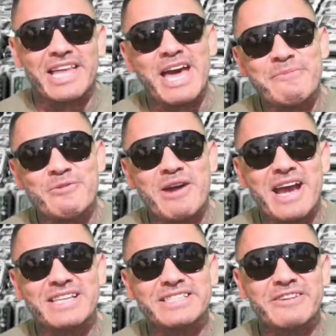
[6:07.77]

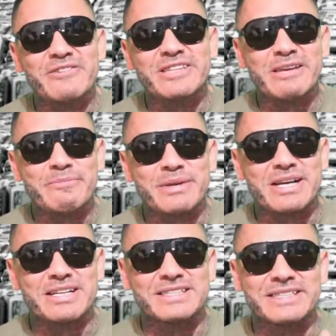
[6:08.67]
glamorize everything
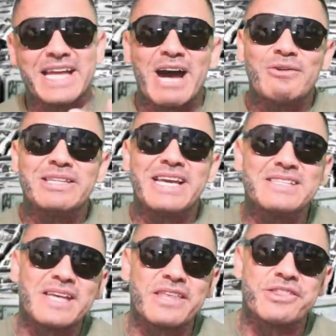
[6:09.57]
because
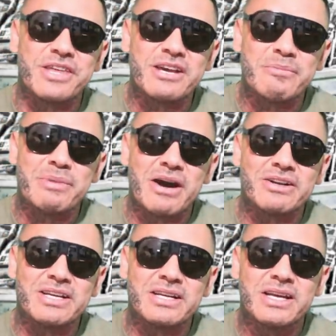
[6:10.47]
nowadays I think
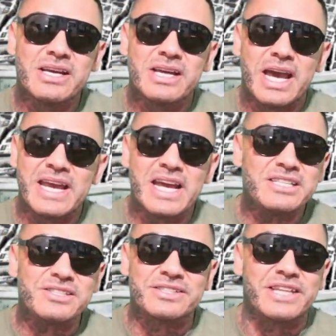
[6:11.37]
about it and
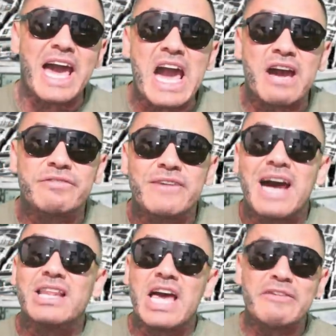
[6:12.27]
I just laugh.
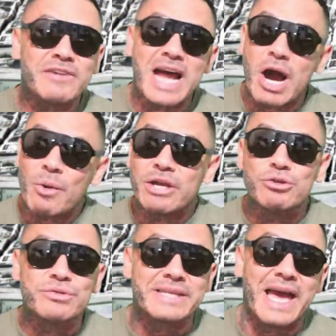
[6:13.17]
I laugh at how I
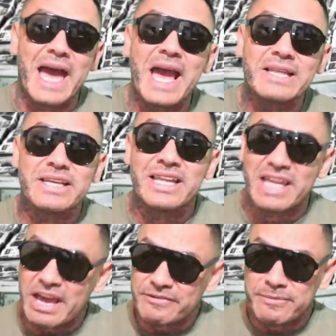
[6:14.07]
used to act. I
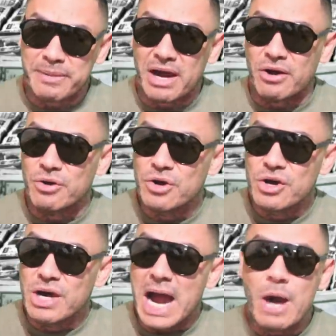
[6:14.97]
laugh about
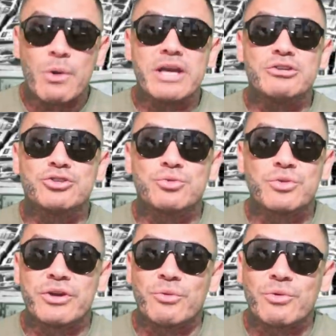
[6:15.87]
how I used to
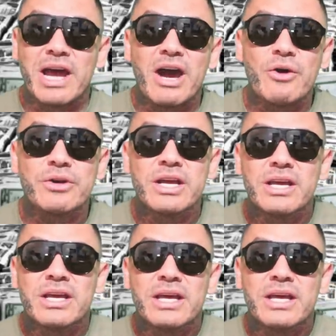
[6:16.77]
run around.